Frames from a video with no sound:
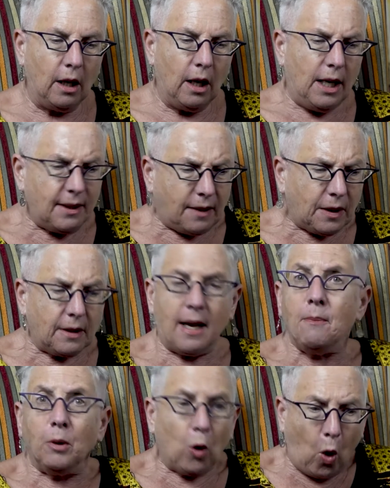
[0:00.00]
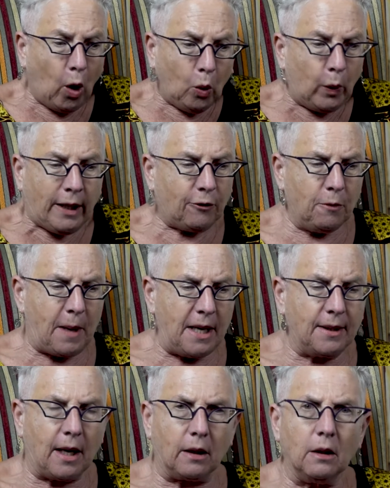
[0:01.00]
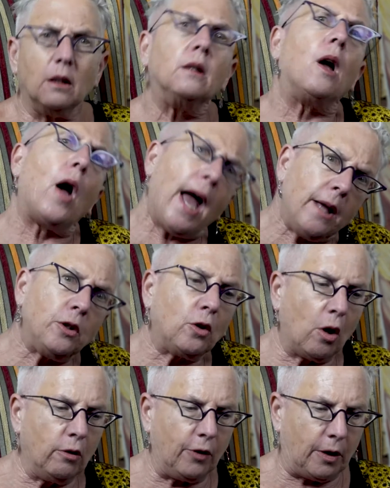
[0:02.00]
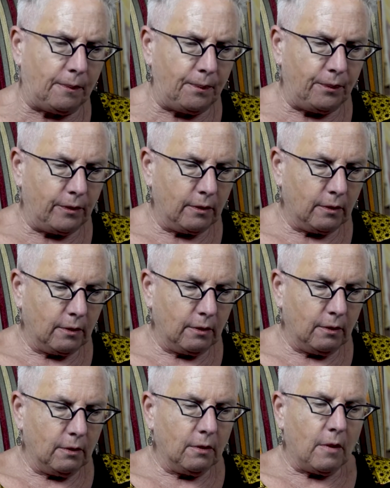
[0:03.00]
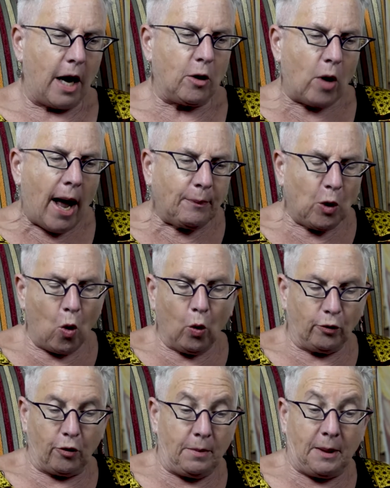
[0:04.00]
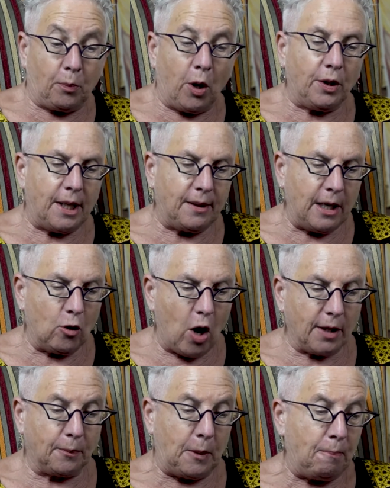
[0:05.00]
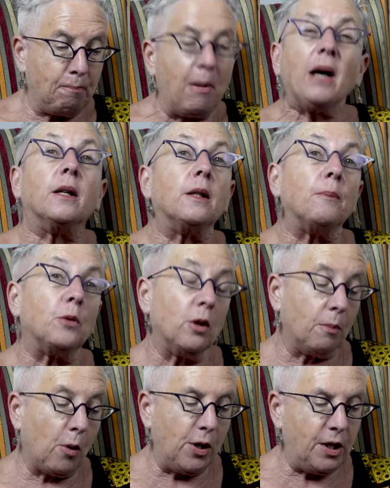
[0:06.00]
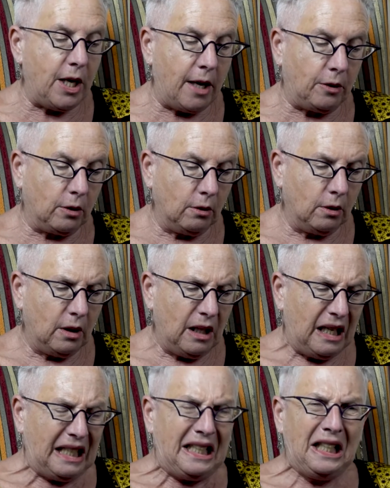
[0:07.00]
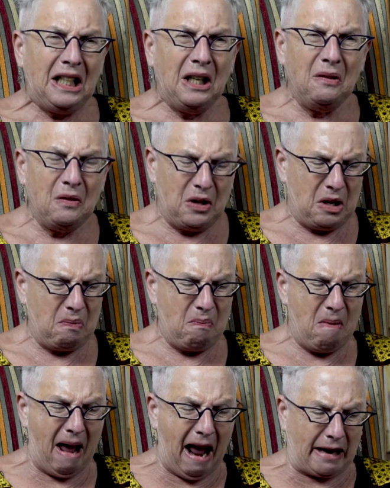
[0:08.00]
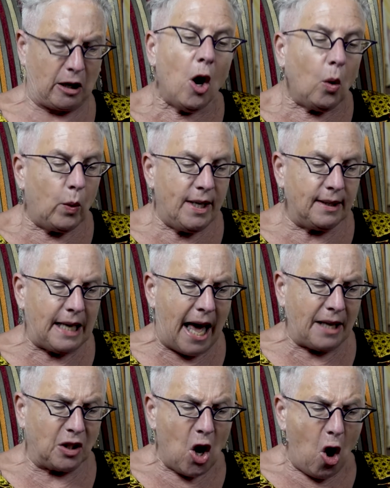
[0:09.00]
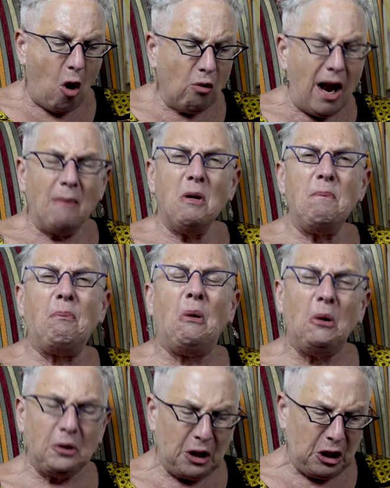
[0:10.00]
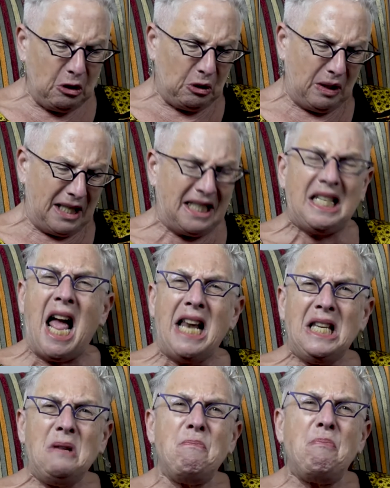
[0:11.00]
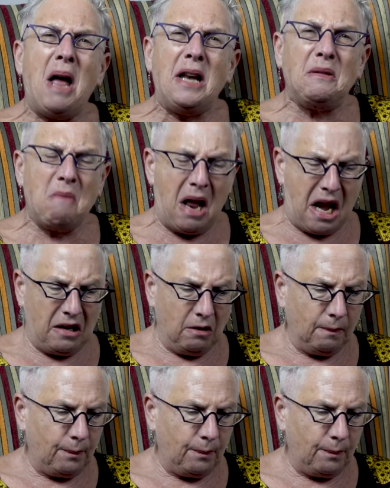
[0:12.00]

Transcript: "He's at the temple all week for Pesach. Now hand it over." I grabbed the horn from his protesting grasp and puckered up to the pointy end. "Give it back," wheezed Laz, "or I'm reporting you to the Sandy Bedmen."